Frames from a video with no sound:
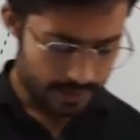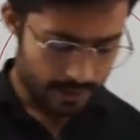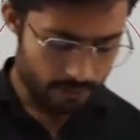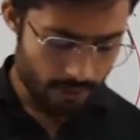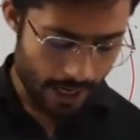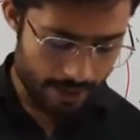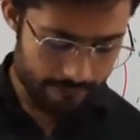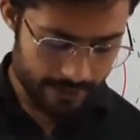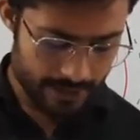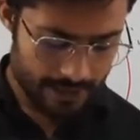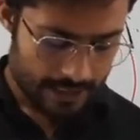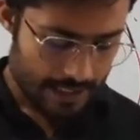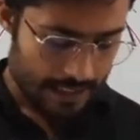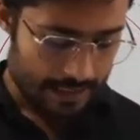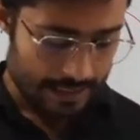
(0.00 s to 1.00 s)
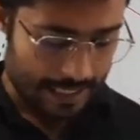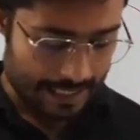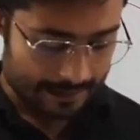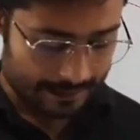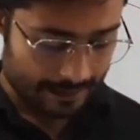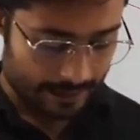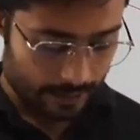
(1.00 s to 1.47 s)
driving
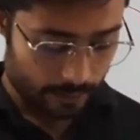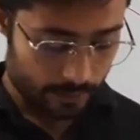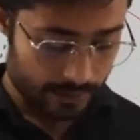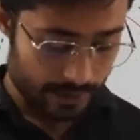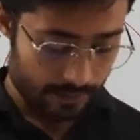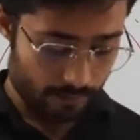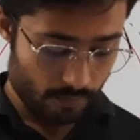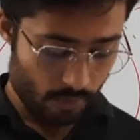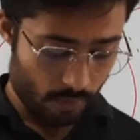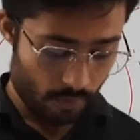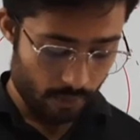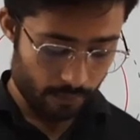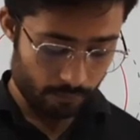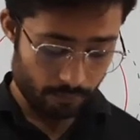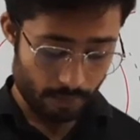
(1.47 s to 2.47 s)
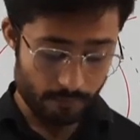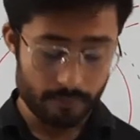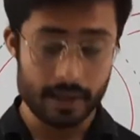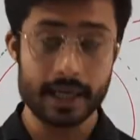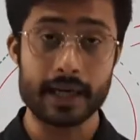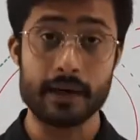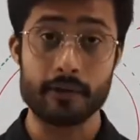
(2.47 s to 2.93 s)
less and using more
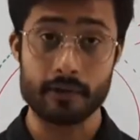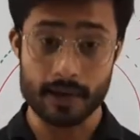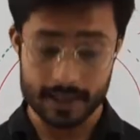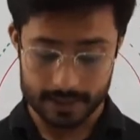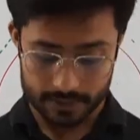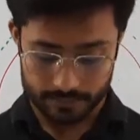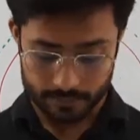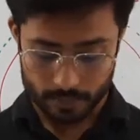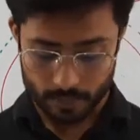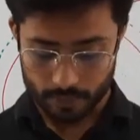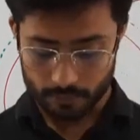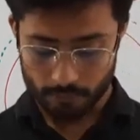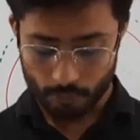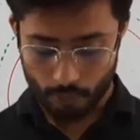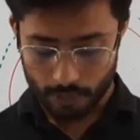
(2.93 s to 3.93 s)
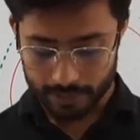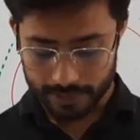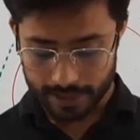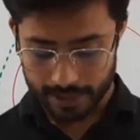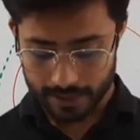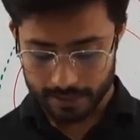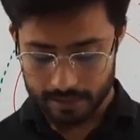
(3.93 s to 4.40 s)
public transport,
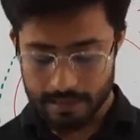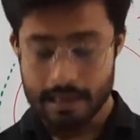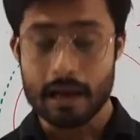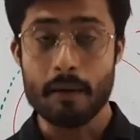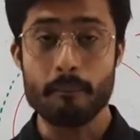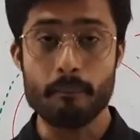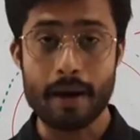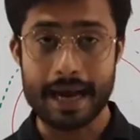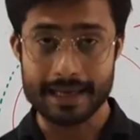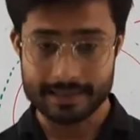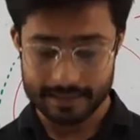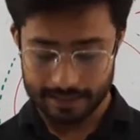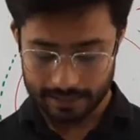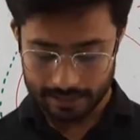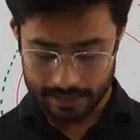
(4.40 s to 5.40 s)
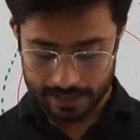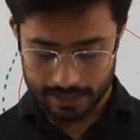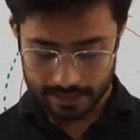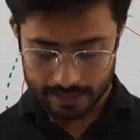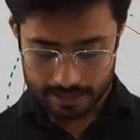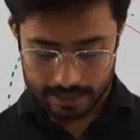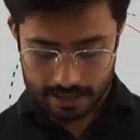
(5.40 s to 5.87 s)
walking,
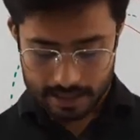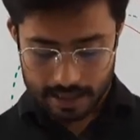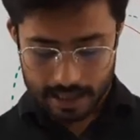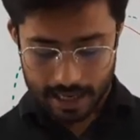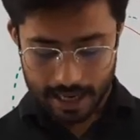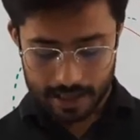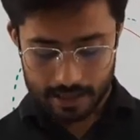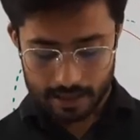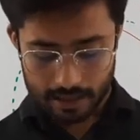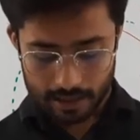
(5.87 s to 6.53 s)
bicycling, and